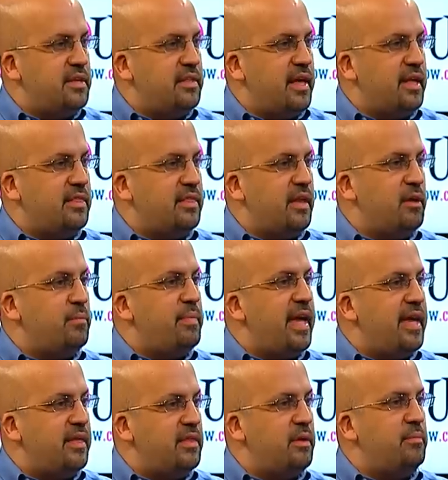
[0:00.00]
that they're
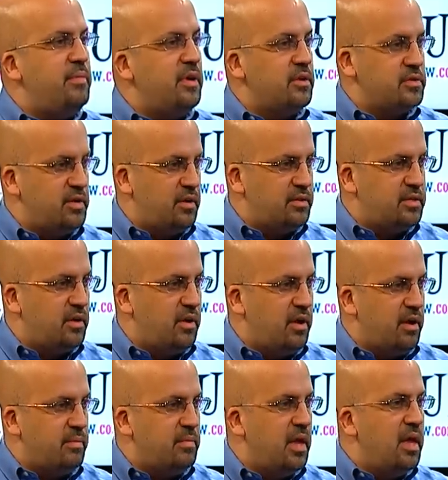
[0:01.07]
paying their bills on
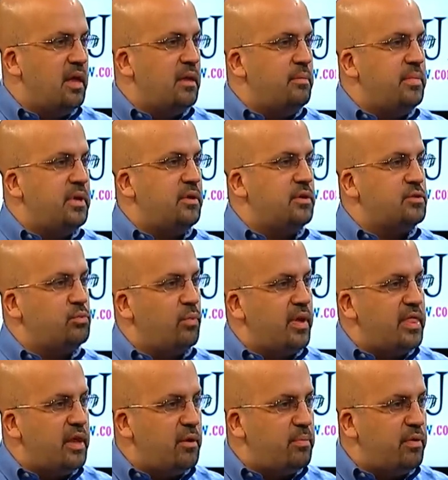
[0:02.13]
time. Because
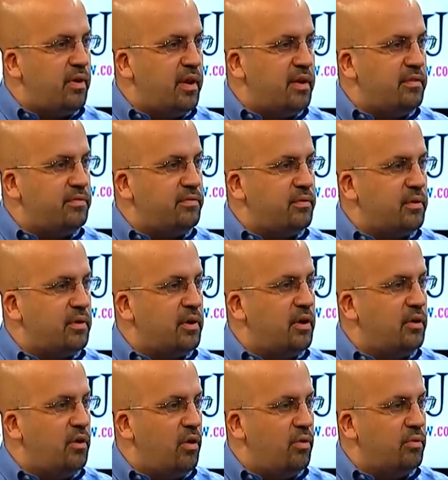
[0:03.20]
when they're applying for a
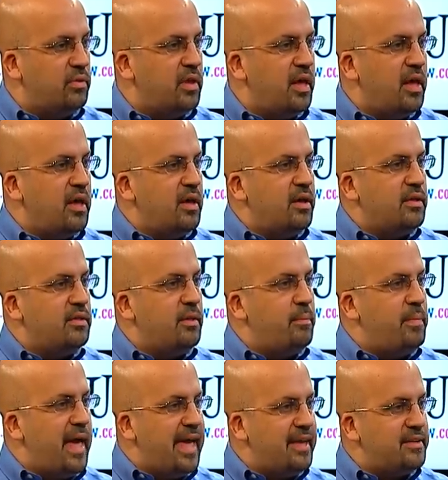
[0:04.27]
loan, the
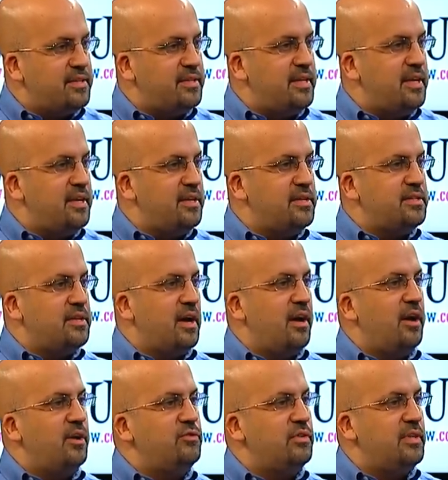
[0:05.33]
bank sees a
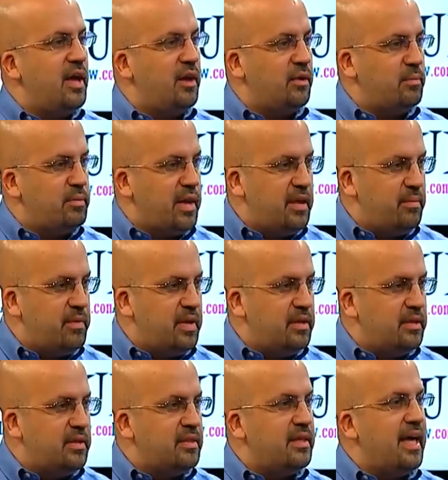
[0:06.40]
$100
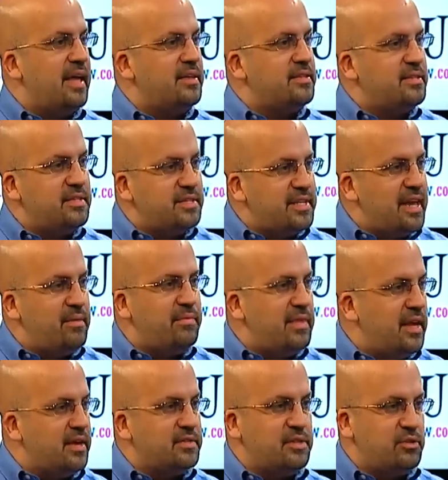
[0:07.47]
payment as the same
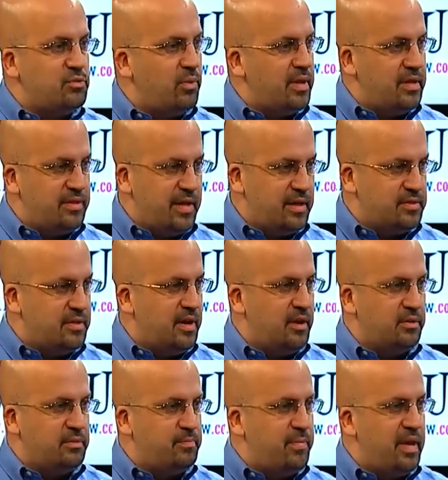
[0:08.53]
thing as a
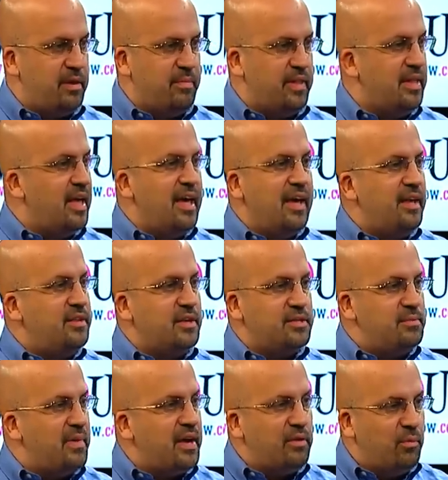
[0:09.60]
$20,000 payment. It
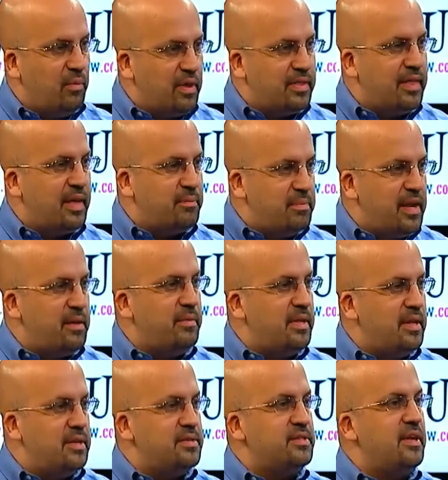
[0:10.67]
doesn't matter what that
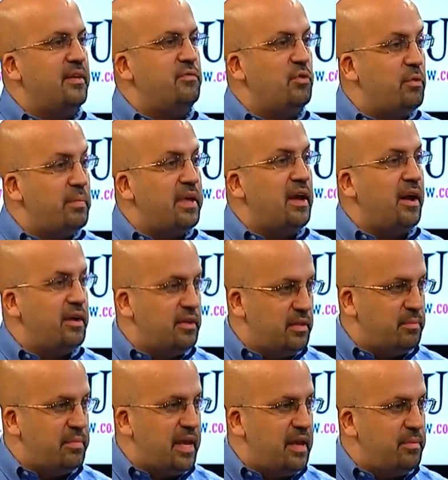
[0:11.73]
payment is. If you're behind on
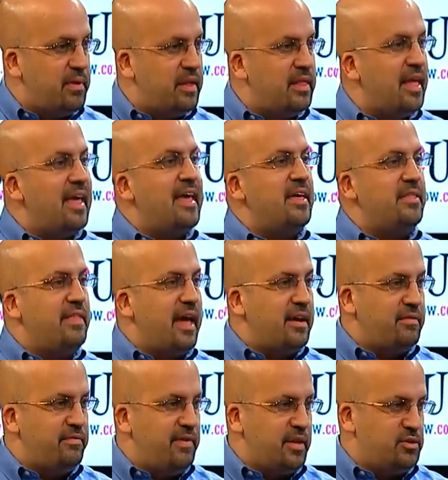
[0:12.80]
the payment, that
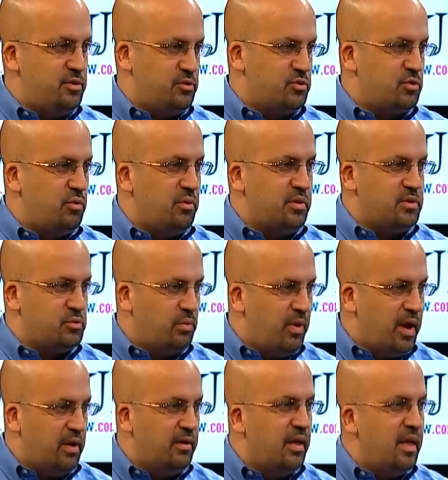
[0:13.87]
affects your score as
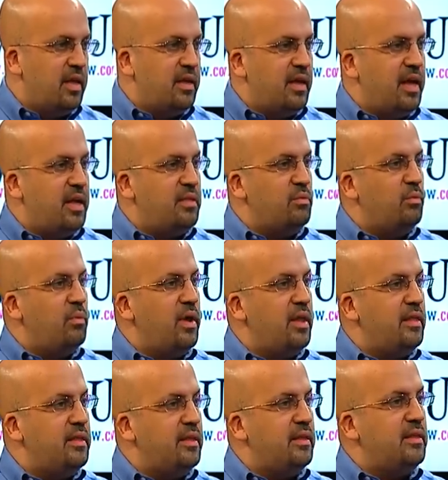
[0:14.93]
well. And
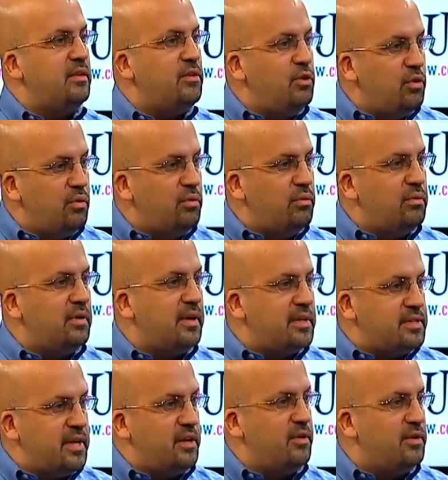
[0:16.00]
when you,
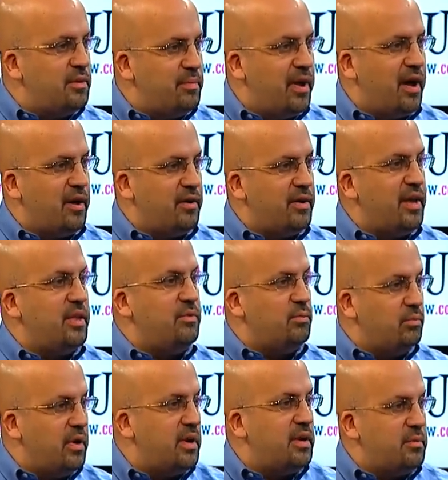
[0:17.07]
let's say you're the buyer and
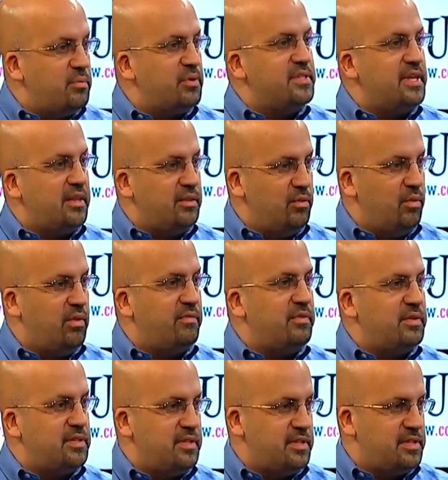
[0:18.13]
we're going to present an offer to the